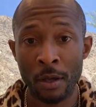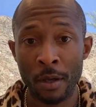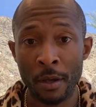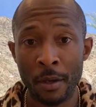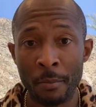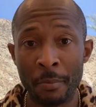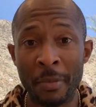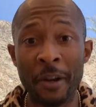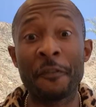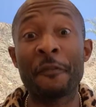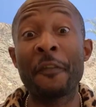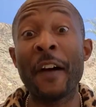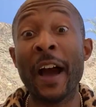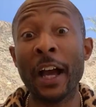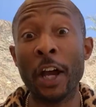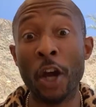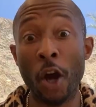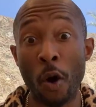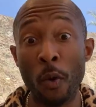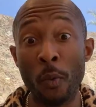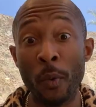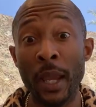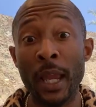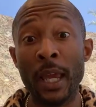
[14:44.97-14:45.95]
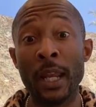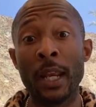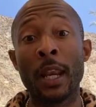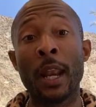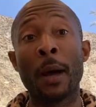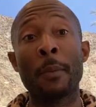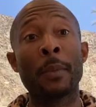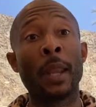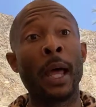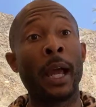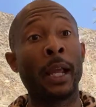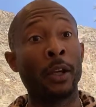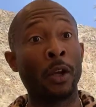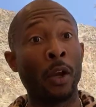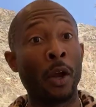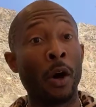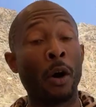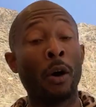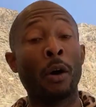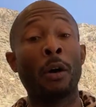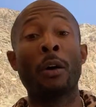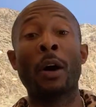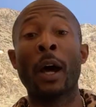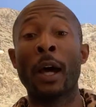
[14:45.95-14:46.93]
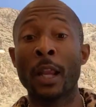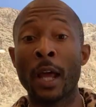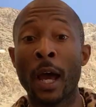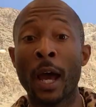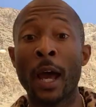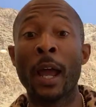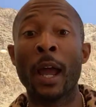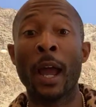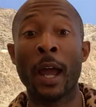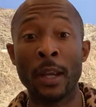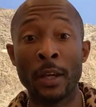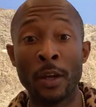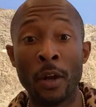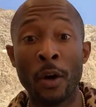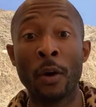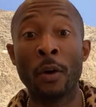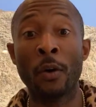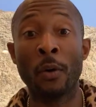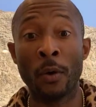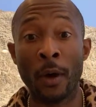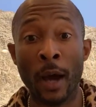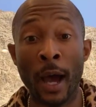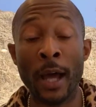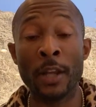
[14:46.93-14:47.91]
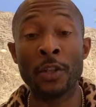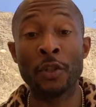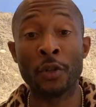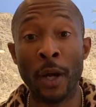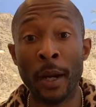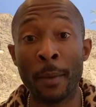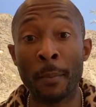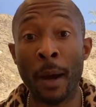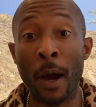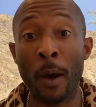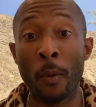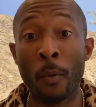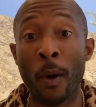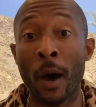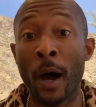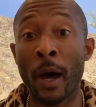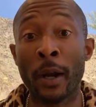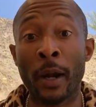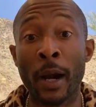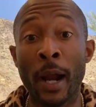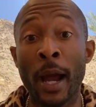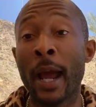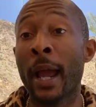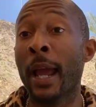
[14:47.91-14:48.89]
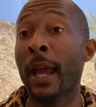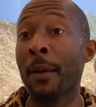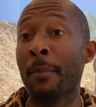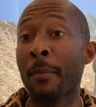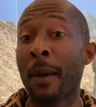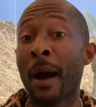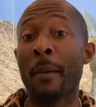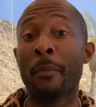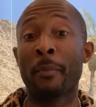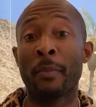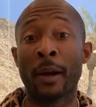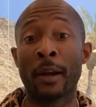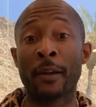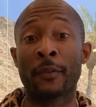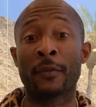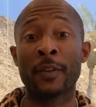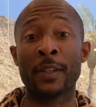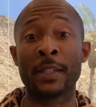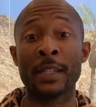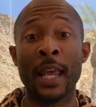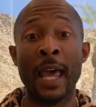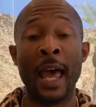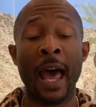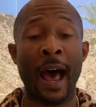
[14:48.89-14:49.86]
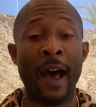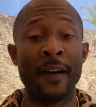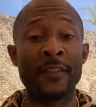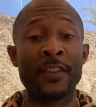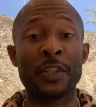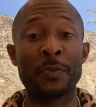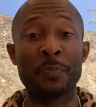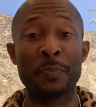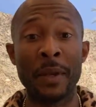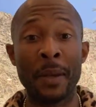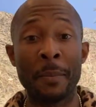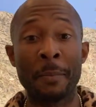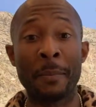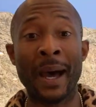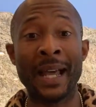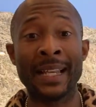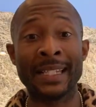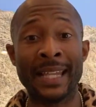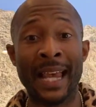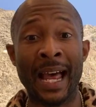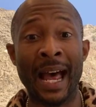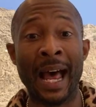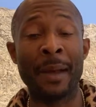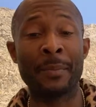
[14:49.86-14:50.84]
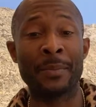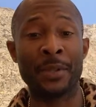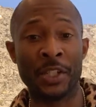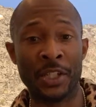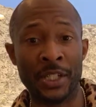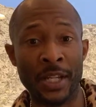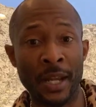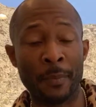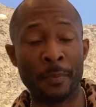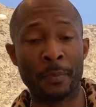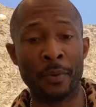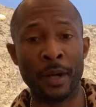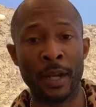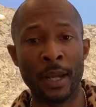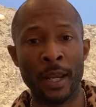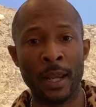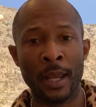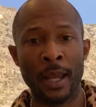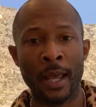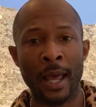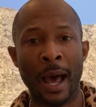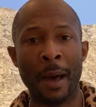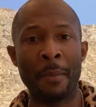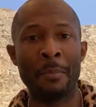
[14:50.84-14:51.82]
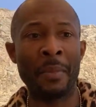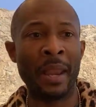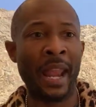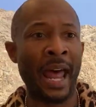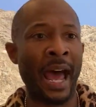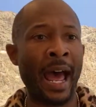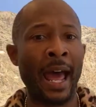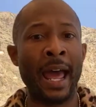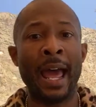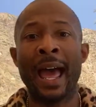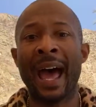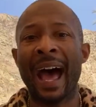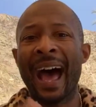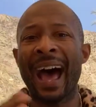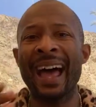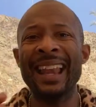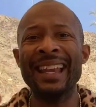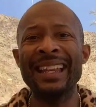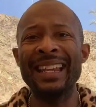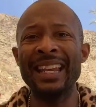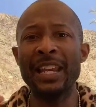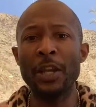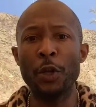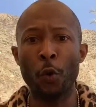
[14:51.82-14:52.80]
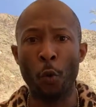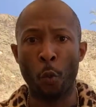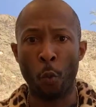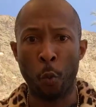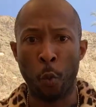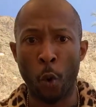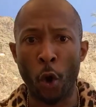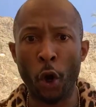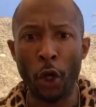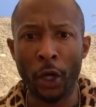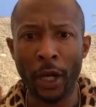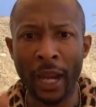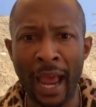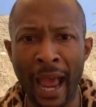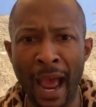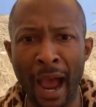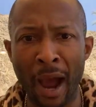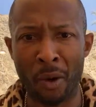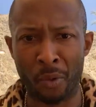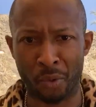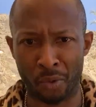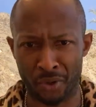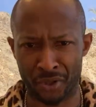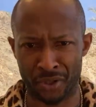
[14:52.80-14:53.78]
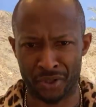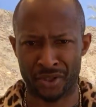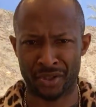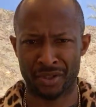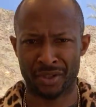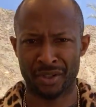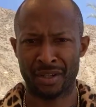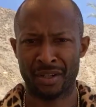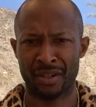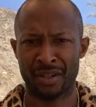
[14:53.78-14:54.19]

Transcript: But if I go in and I'm like, no, I know. I drank my water. I ate my breakfast. I've spent my time separate. I need work hours.